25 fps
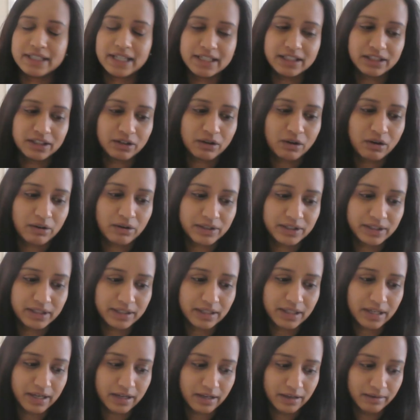the data costs,
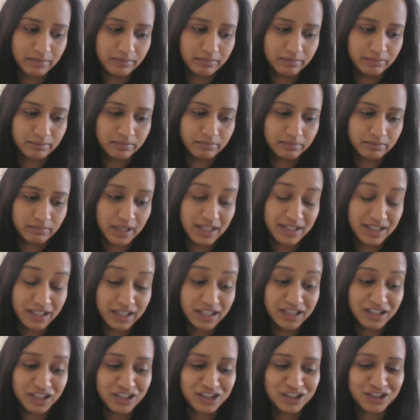um, it's,
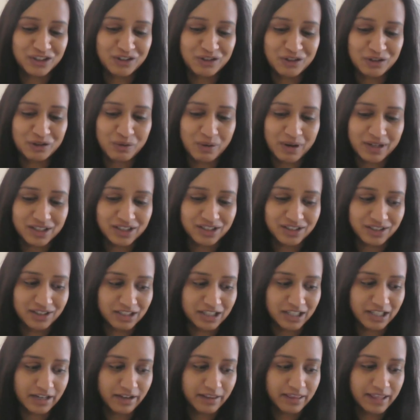it's, it's a good question,
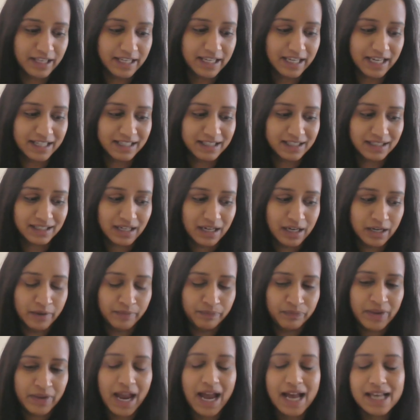Jade. I think it's,
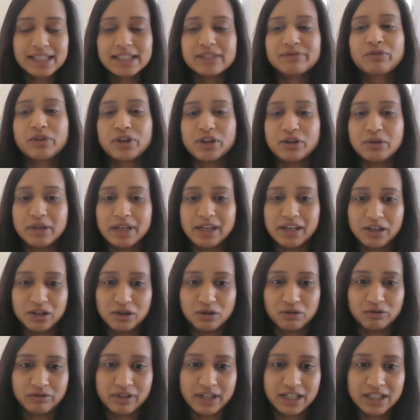as for E
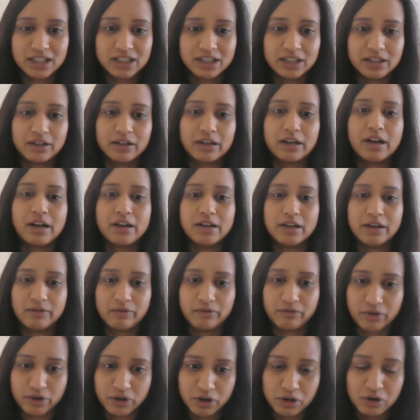U REACH,
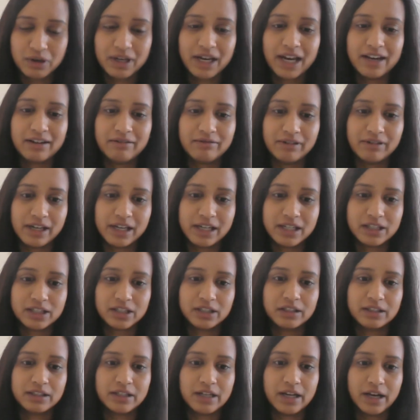for U K REACH,
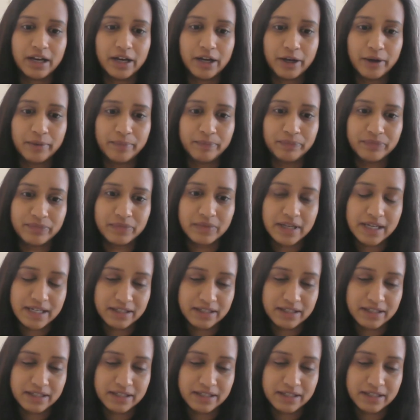um,